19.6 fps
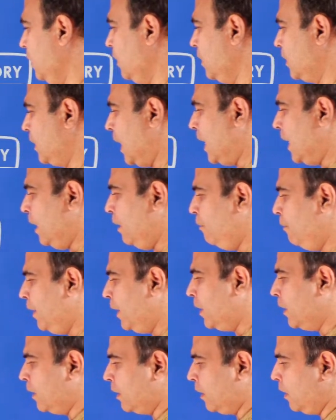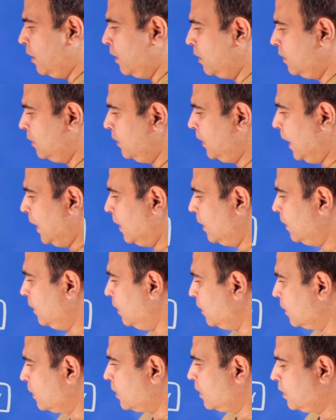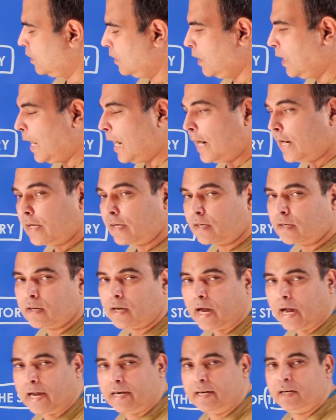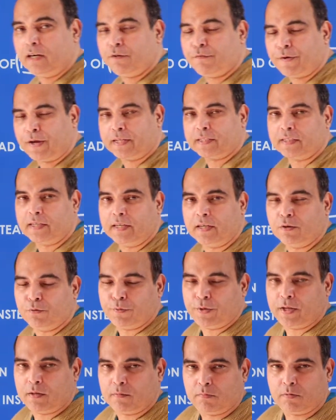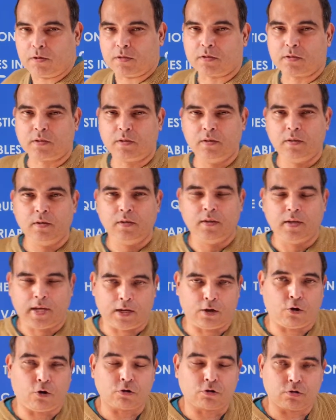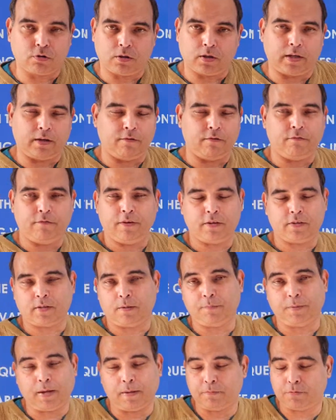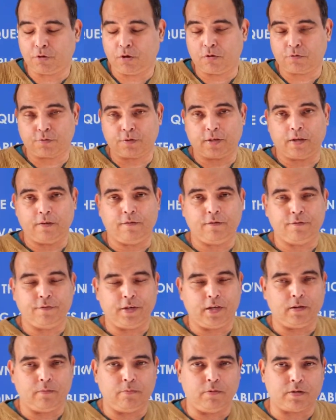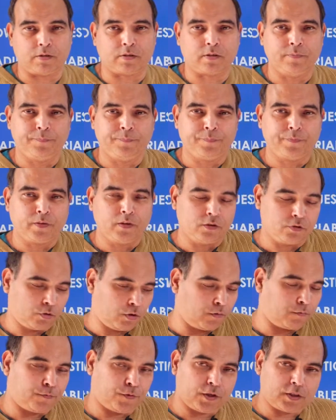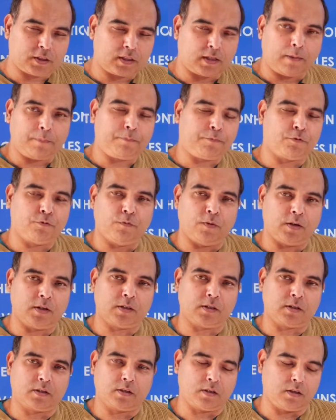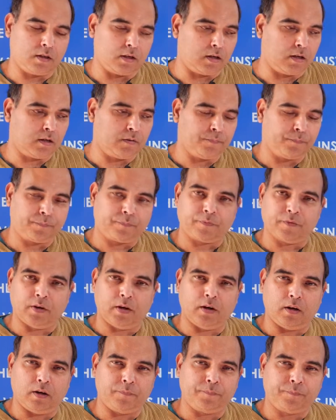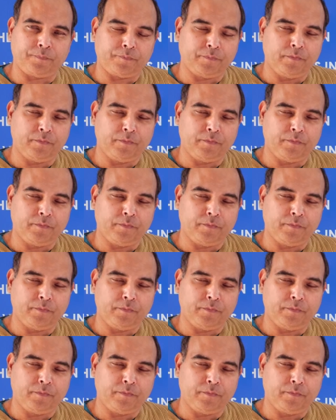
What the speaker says: slightly weaker than others at identifying the hidden variables and also the given, sometimes also the given variables. So your first step towards solving a